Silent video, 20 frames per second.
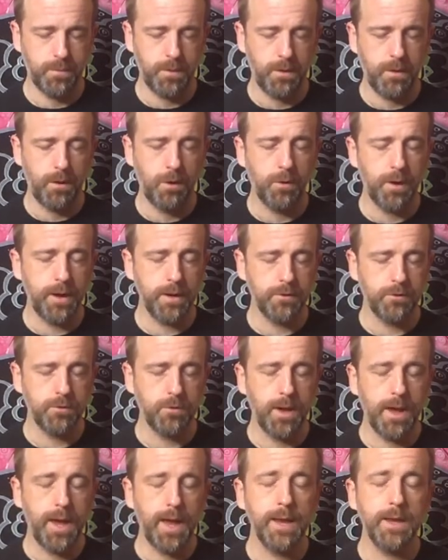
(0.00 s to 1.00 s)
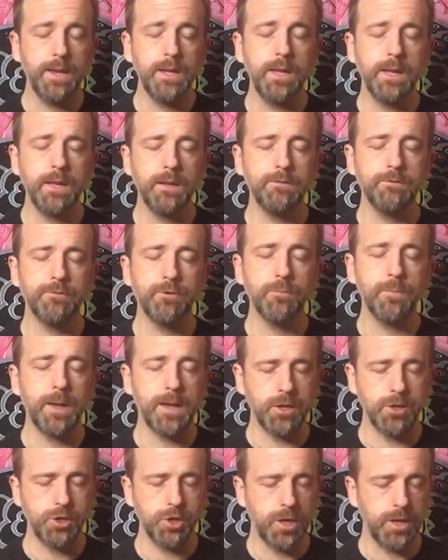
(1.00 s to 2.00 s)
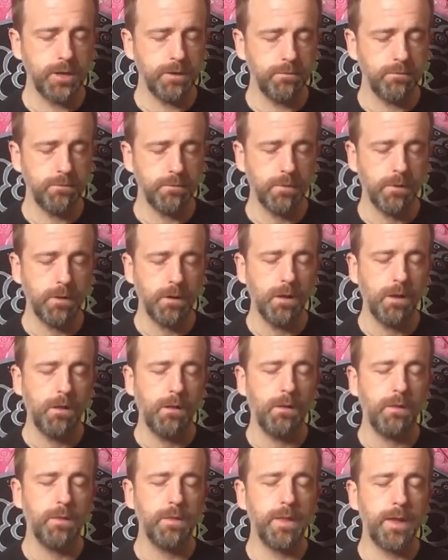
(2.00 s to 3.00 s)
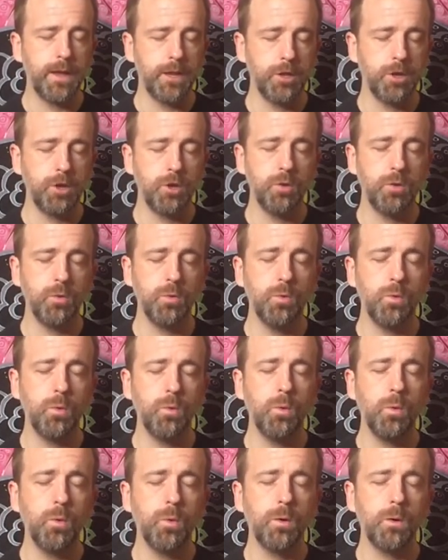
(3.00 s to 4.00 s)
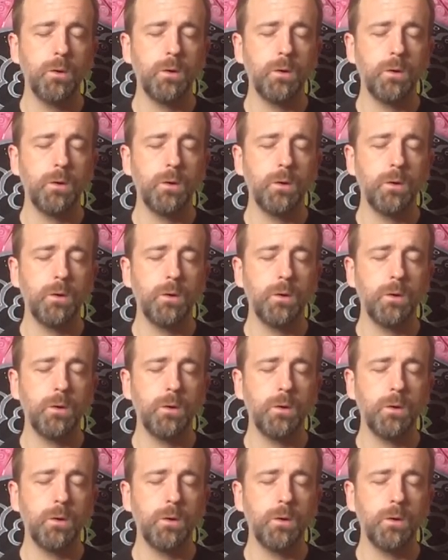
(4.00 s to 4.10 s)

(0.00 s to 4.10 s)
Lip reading: All right, so any information that you